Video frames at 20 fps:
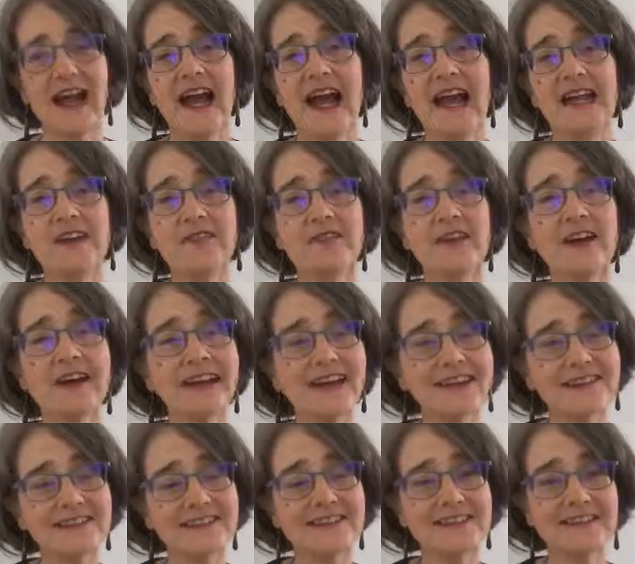And if I
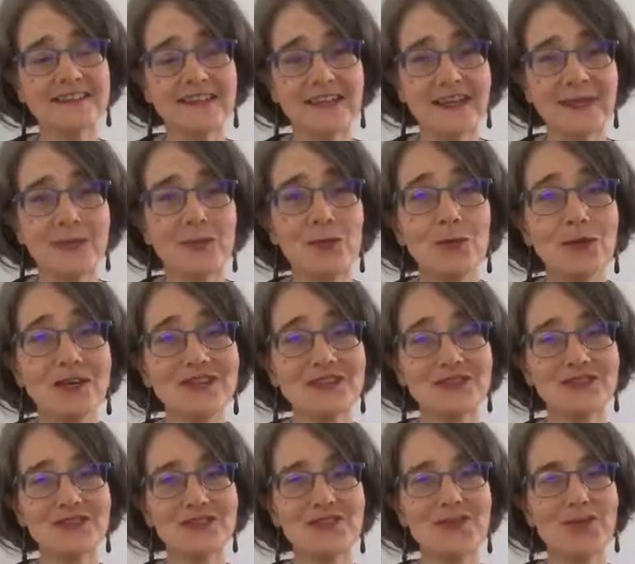had to say
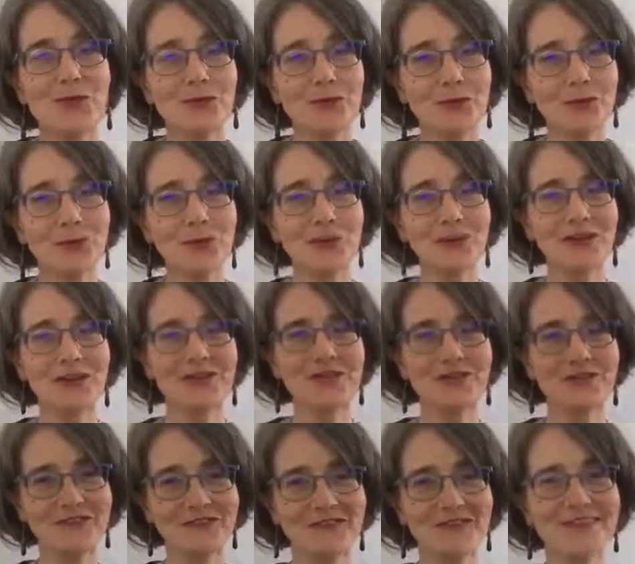which of all
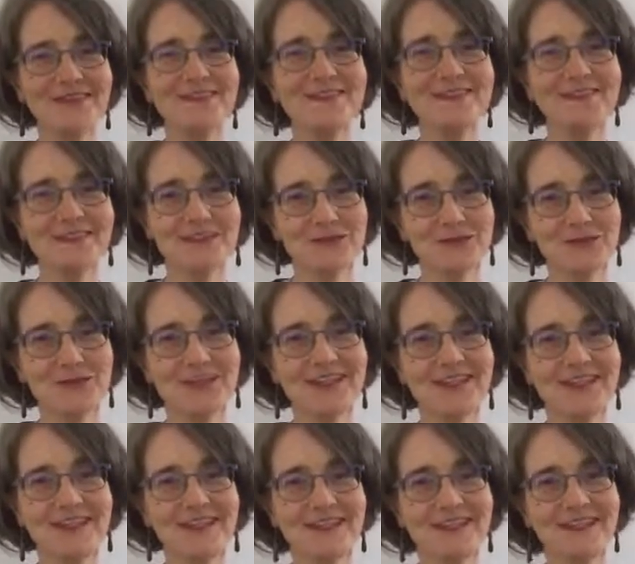of these
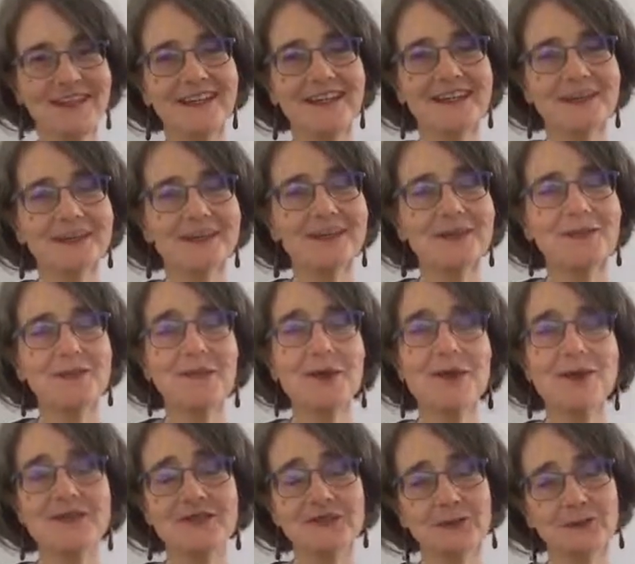3 is the
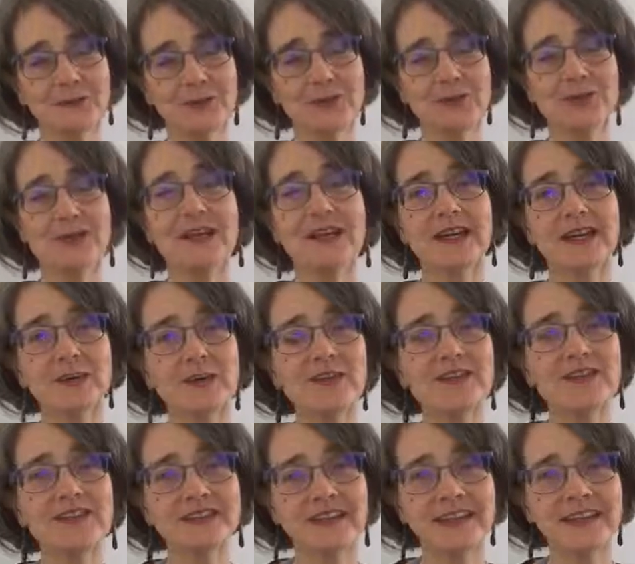most important, I would
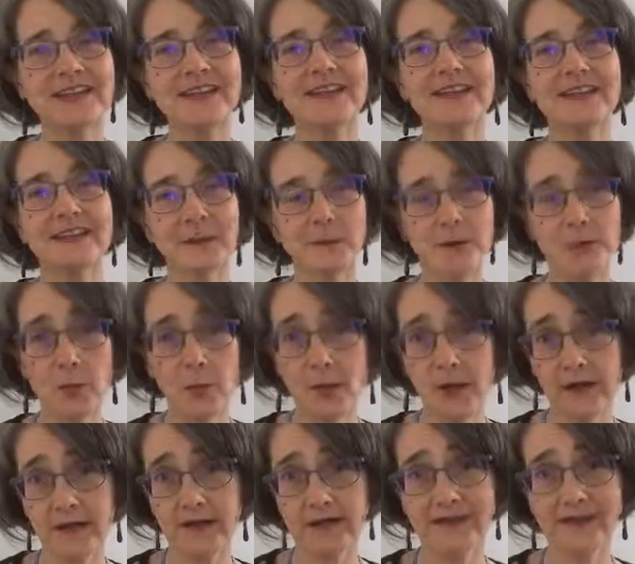say number
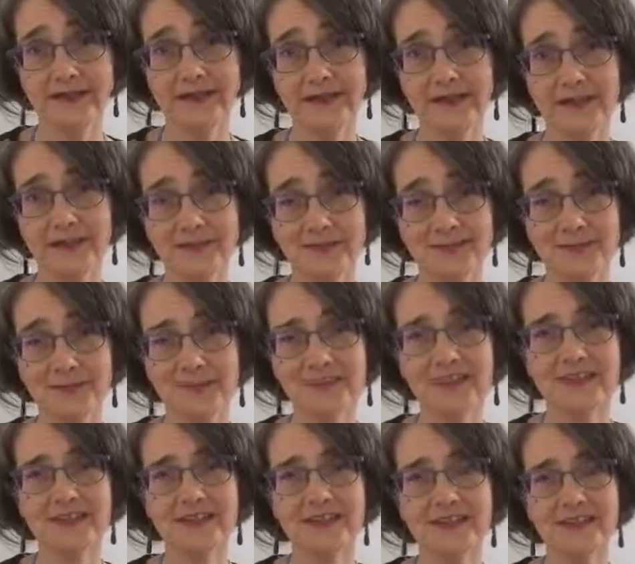1,
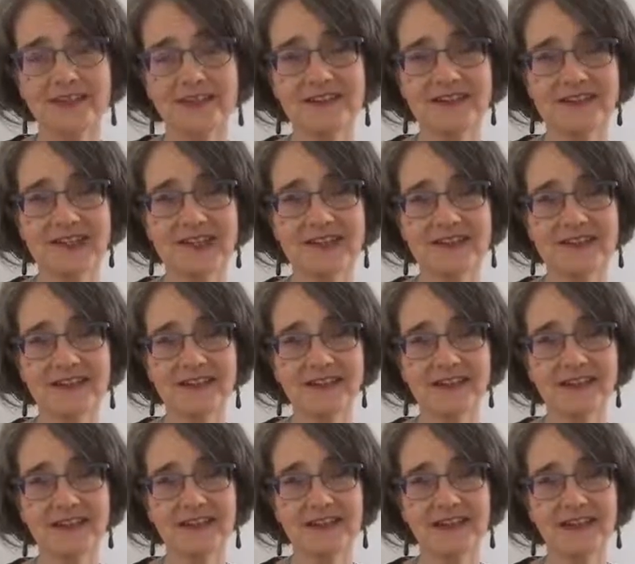expressing
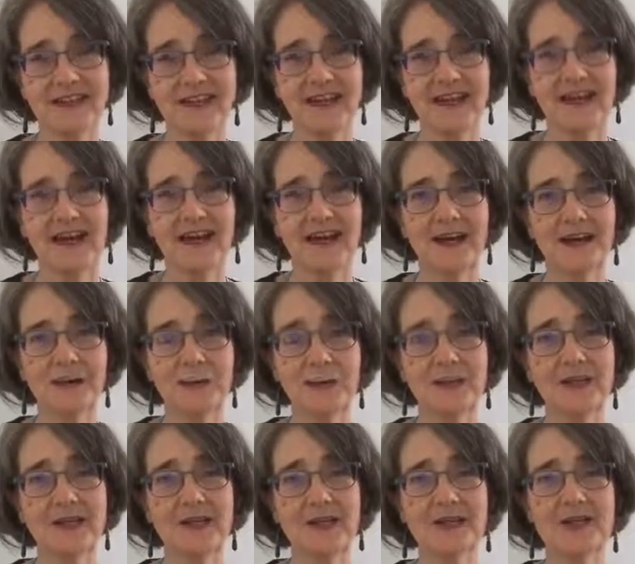understanding.
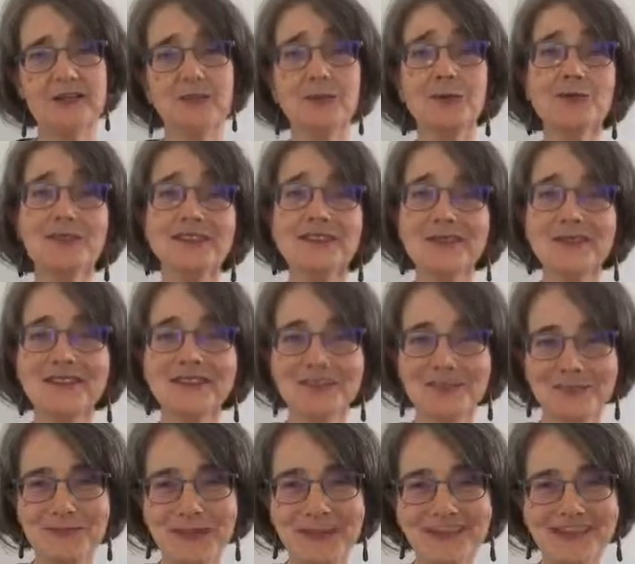Because in order to
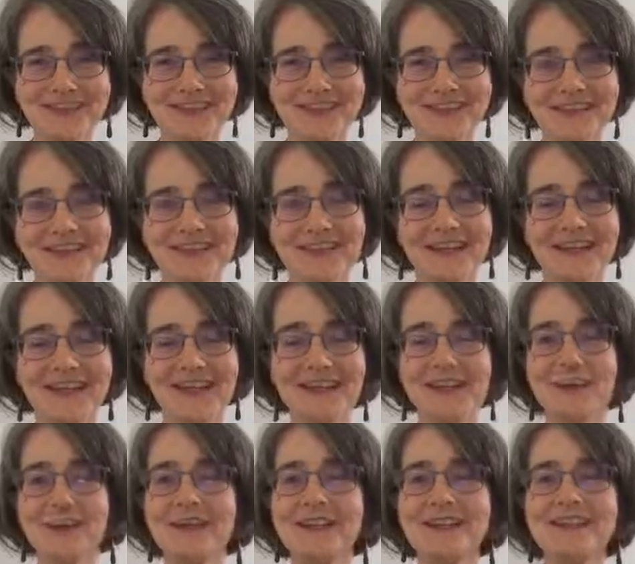express
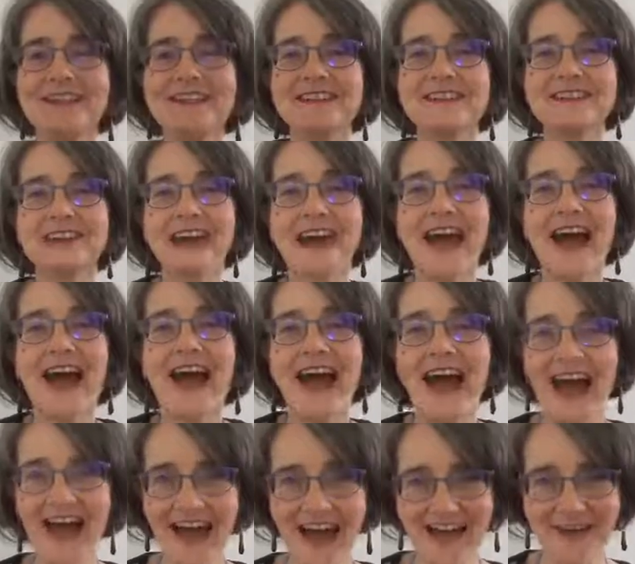understanding, we need to
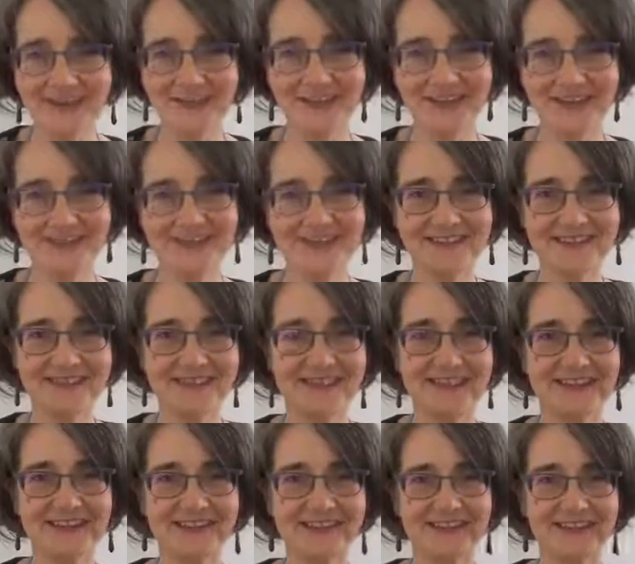have
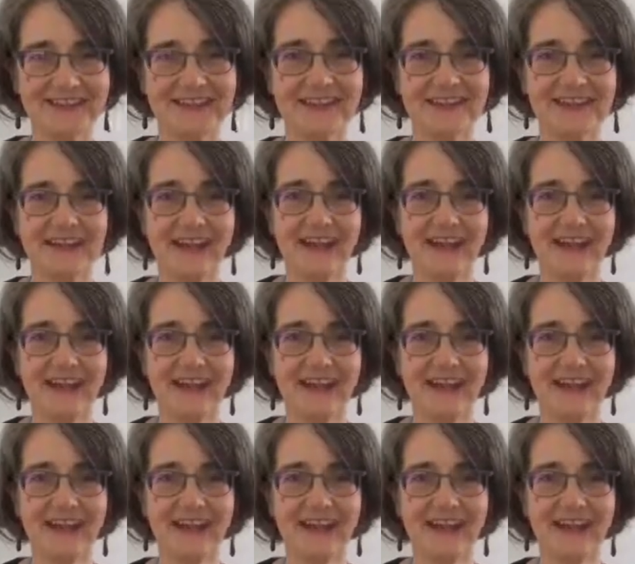understanding.